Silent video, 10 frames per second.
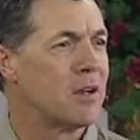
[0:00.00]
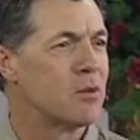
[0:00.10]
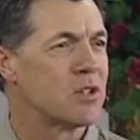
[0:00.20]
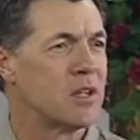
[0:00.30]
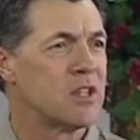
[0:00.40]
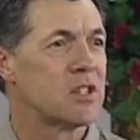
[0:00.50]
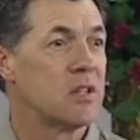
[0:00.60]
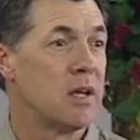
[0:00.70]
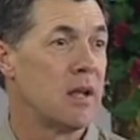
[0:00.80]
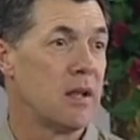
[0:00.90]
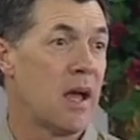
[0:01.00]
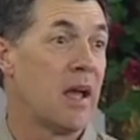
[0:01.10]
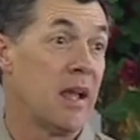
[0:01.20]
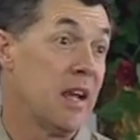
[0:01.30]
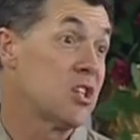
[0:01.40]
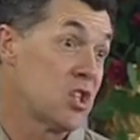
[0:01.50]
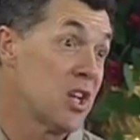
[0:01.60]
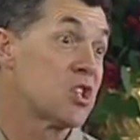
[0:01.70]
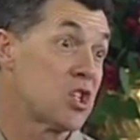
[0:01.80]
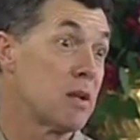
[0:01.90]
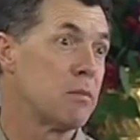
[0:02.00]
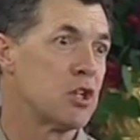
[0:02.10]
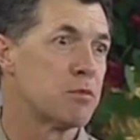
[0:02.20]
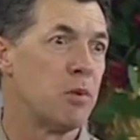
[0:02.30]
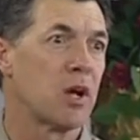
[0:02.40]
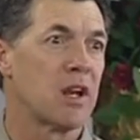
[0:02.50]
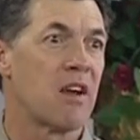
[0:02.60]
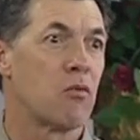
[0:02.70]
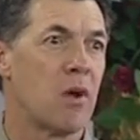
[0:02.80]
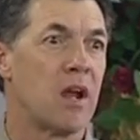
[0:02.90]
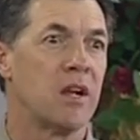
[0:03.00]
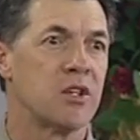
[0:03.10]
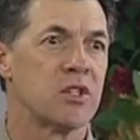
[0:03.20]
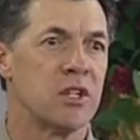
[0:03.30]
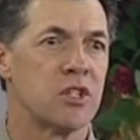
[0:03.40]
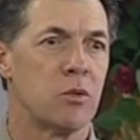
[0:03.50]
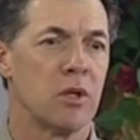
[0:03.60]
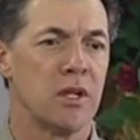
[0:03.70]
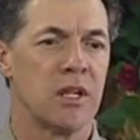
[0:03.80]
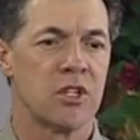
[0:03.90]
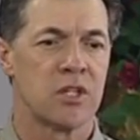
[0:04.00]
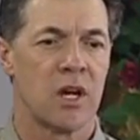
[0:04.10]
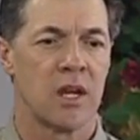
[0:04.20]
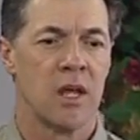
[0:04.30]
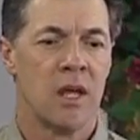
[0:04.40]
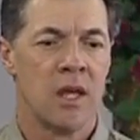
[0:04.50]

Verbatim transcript: It was, it's, and he sent, sent me his book, and I've read it. It's, it's a really neat study.